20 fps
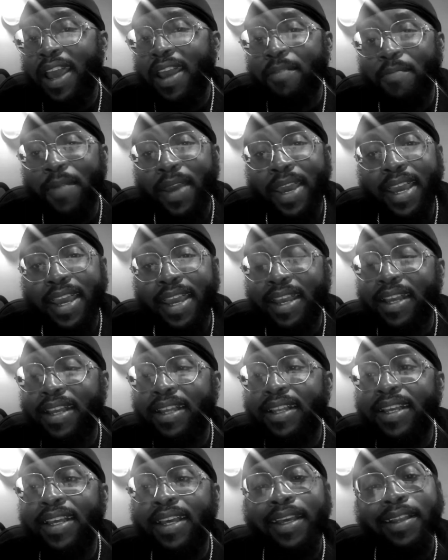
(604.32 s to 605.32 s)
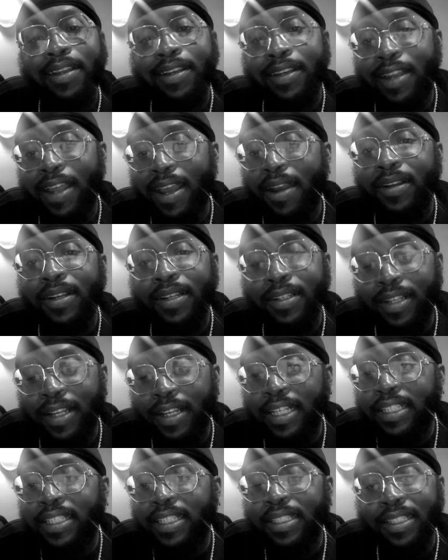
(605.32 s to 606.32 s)
man,
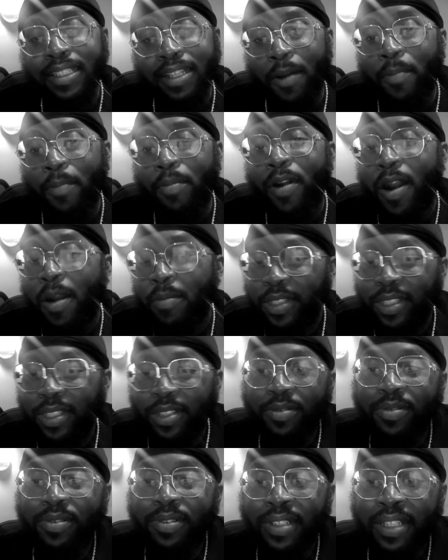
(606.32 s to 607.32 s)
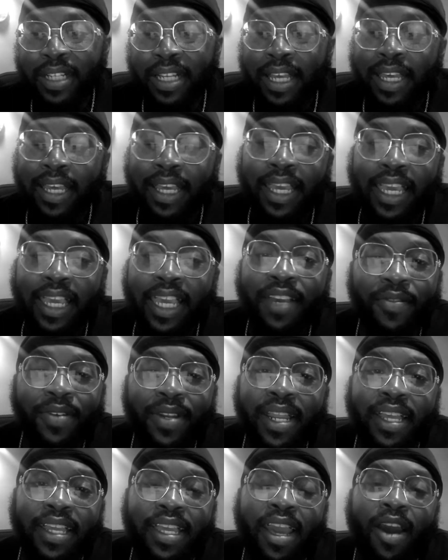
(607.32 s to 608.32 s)
I promise you, even
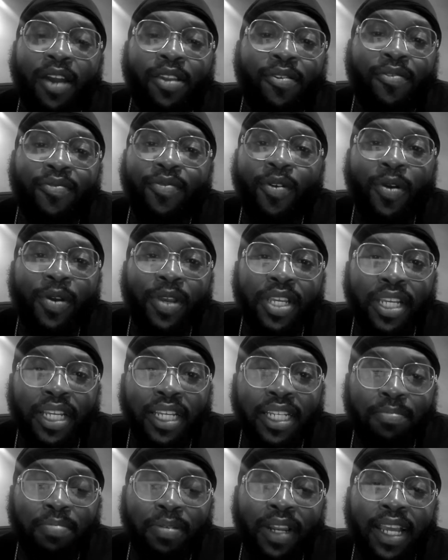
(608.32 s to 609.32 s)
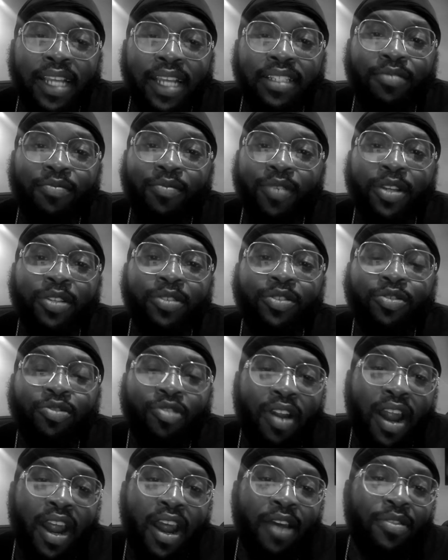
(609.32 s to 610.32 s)
in California, it's places where you
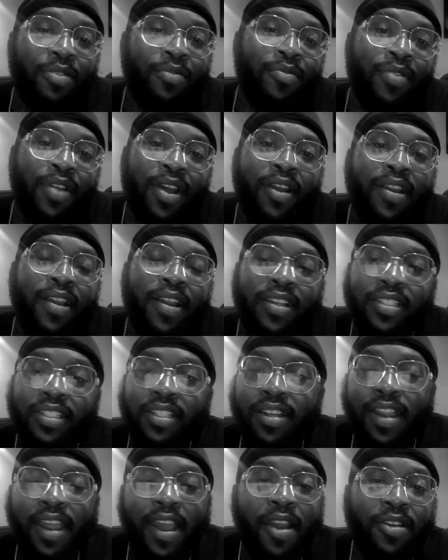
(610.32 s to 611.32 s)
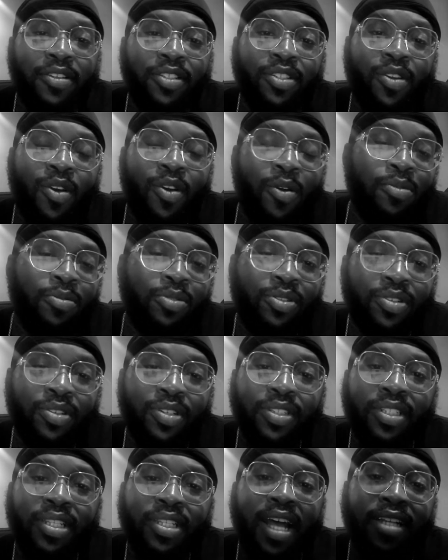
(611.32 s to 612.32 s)
drive through there's no truck
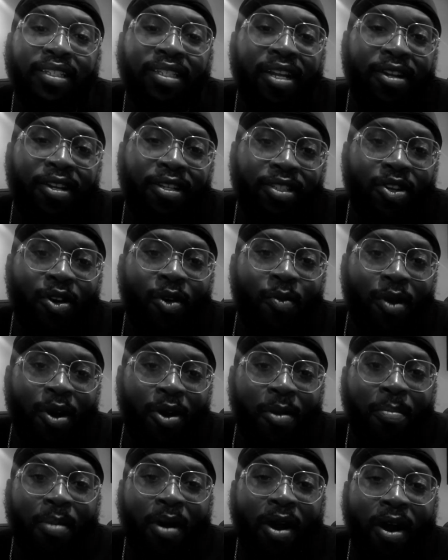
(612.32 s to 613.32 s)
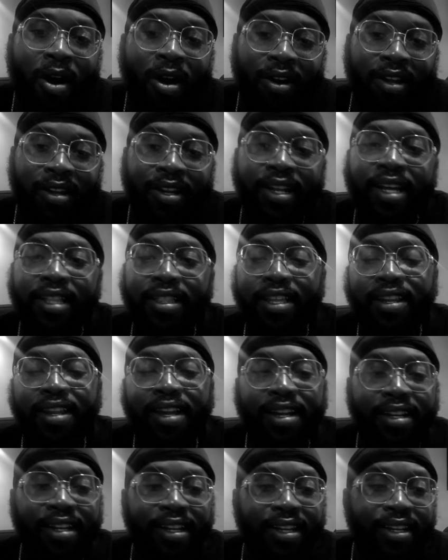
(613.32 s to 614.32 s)
stops, there's no other park or nothing
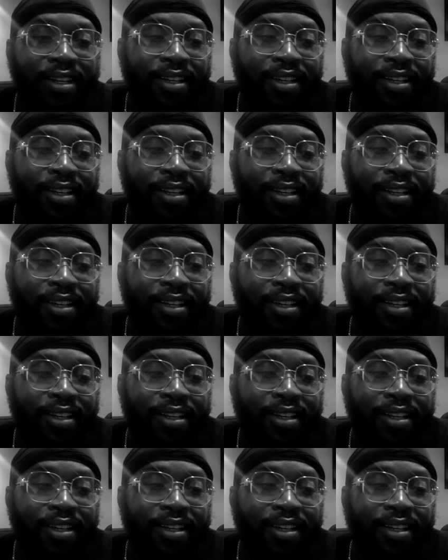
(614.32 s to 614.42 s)
like that.